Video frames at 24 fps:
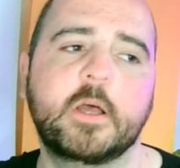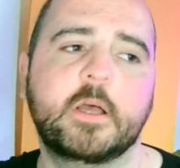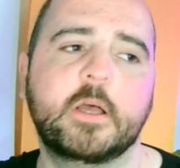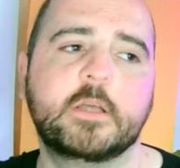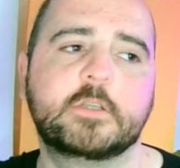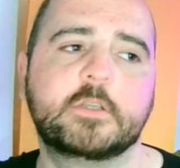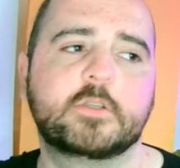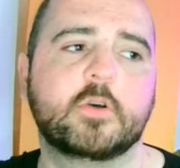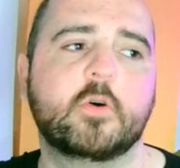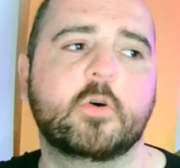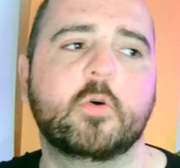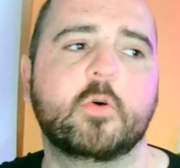
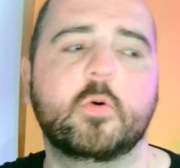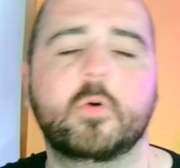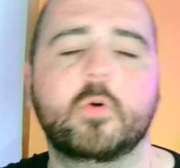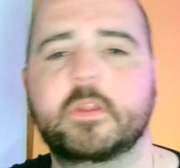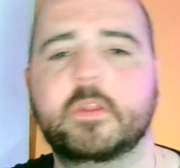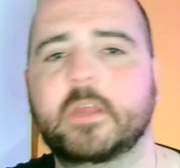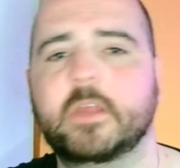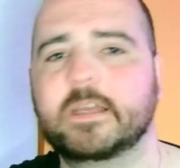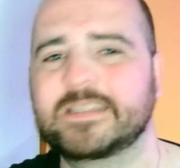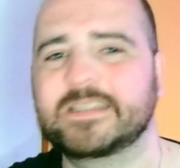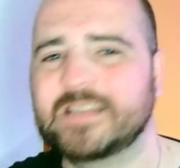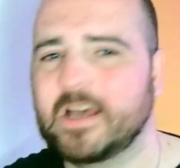So
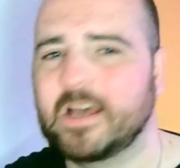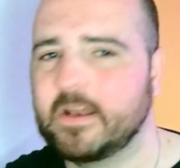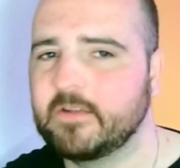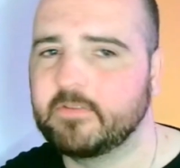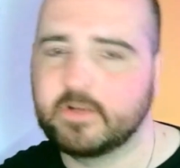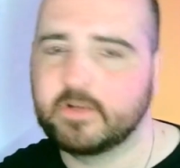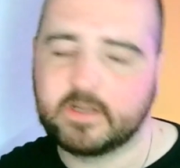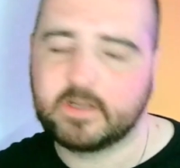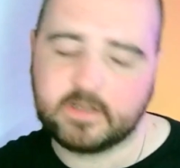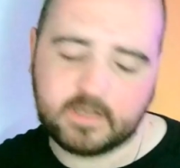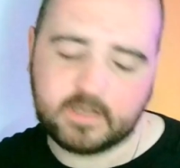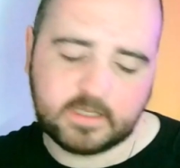that's kind of
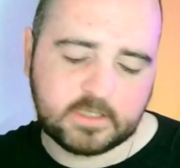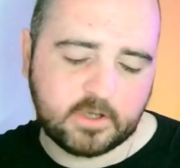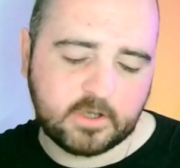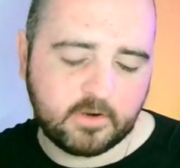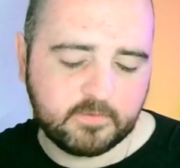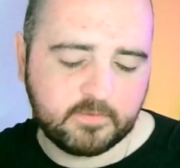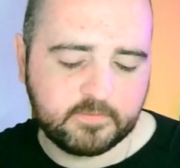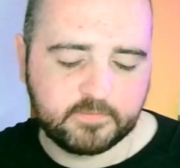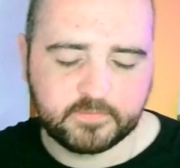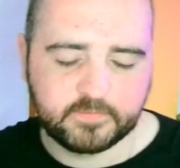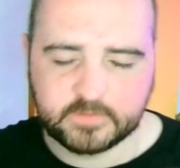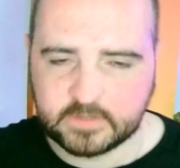a
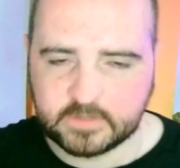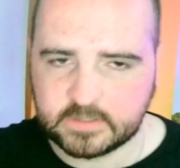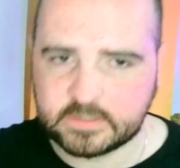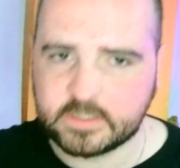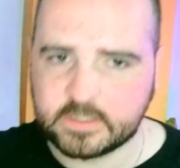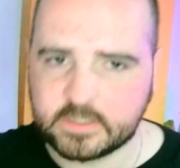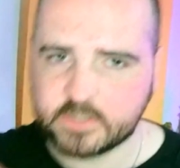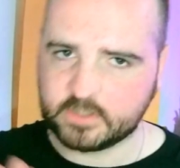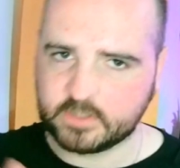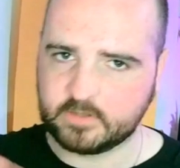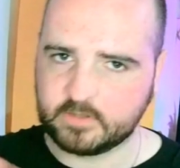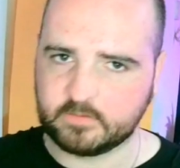tough
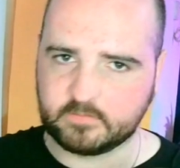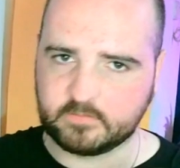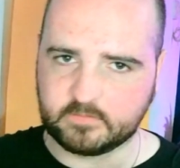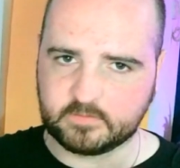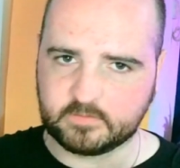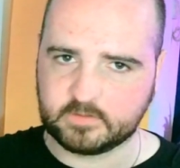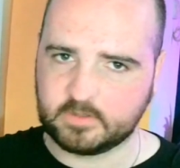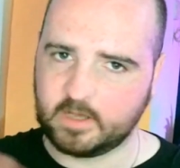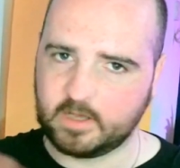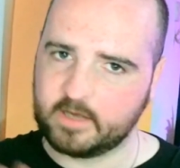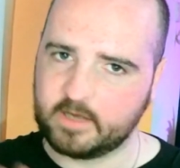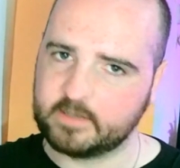decision
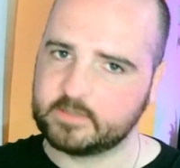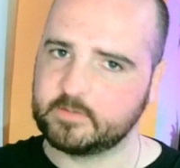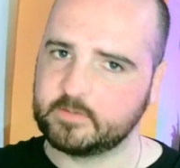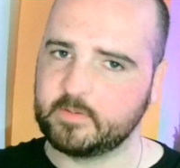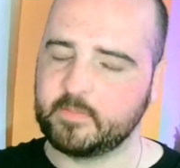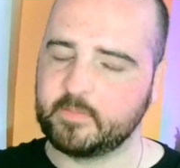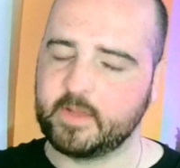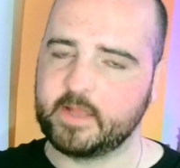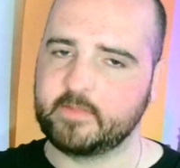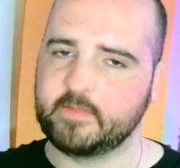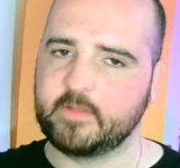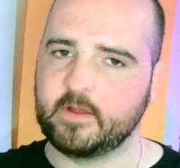kind of to be
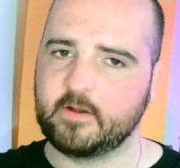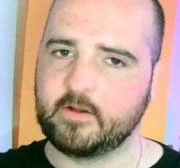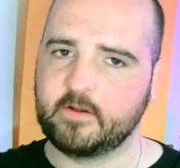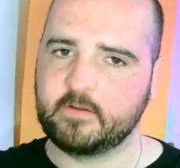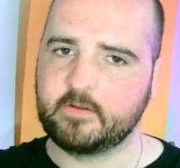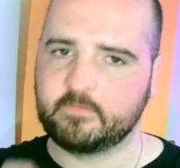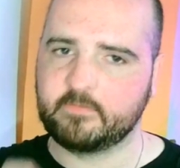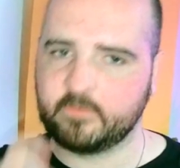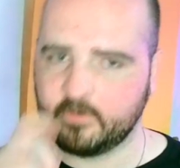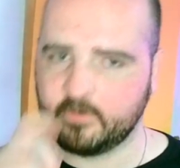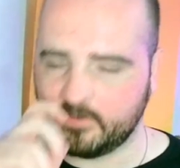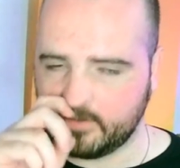made there.
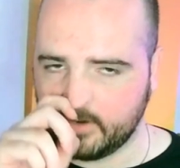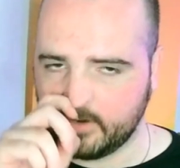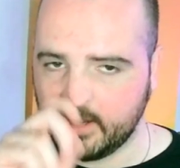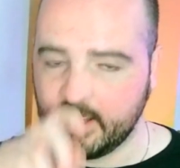If you're